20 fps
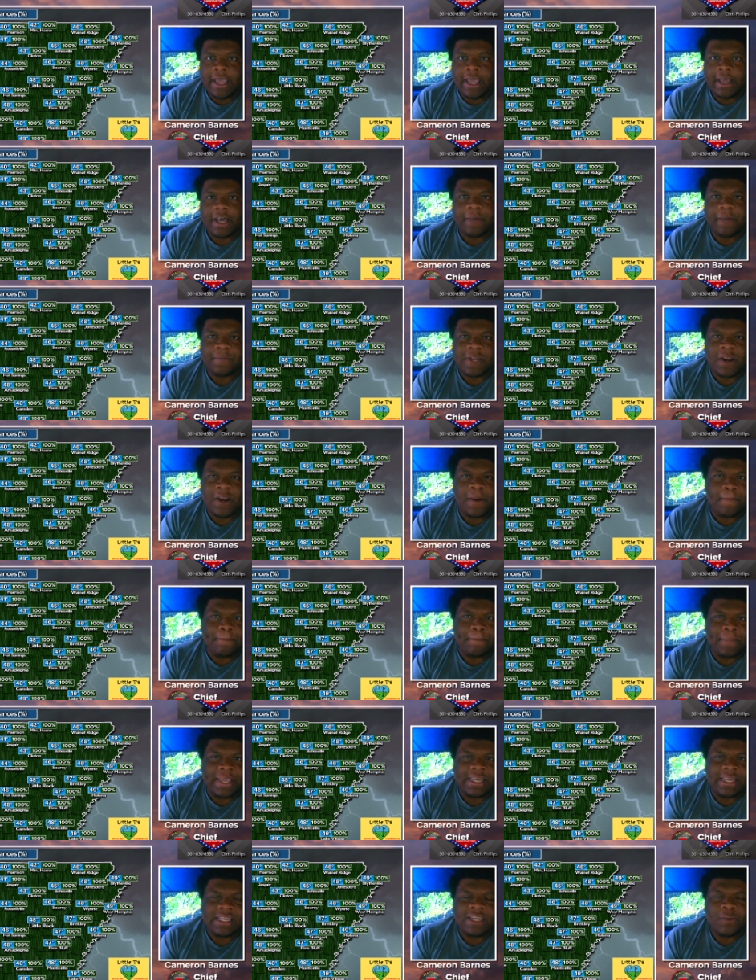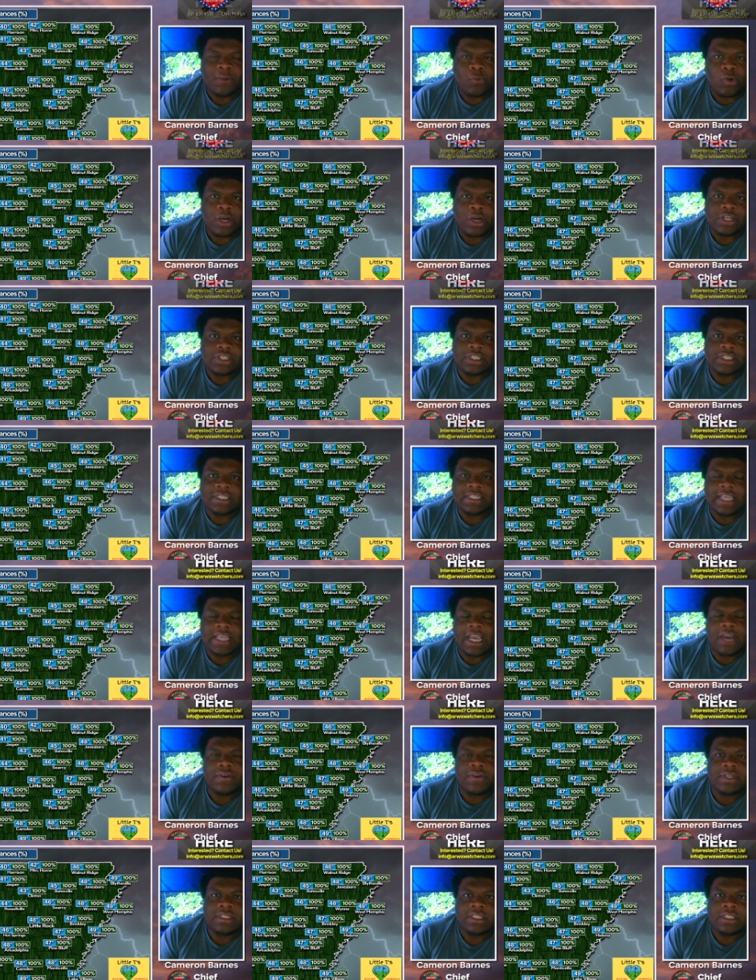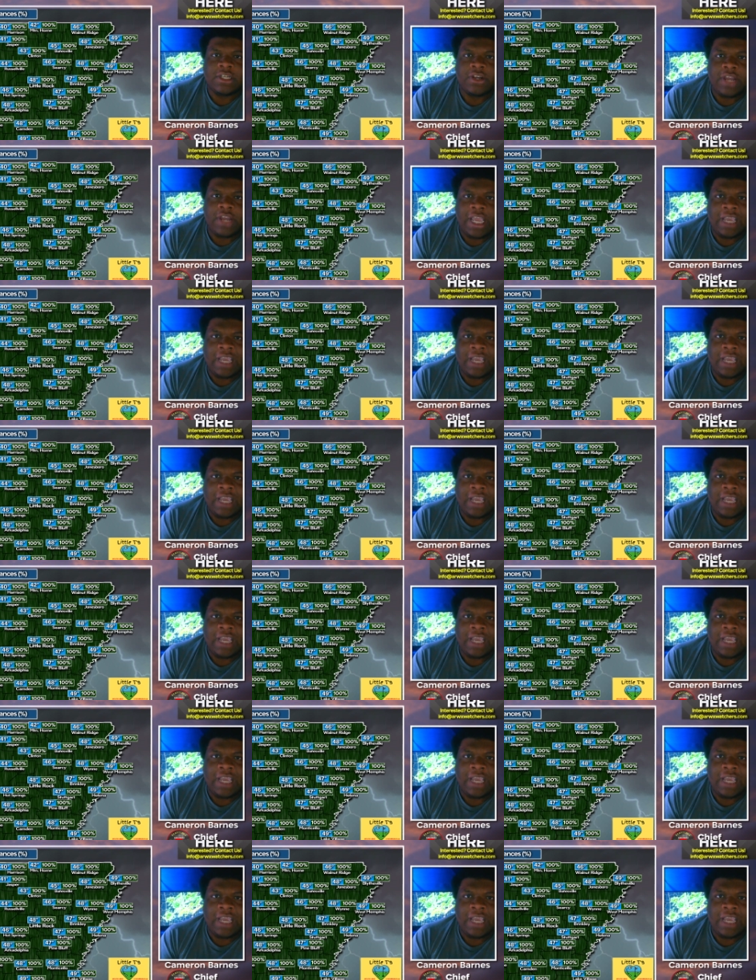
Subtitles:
up there in Benton and Washington counties here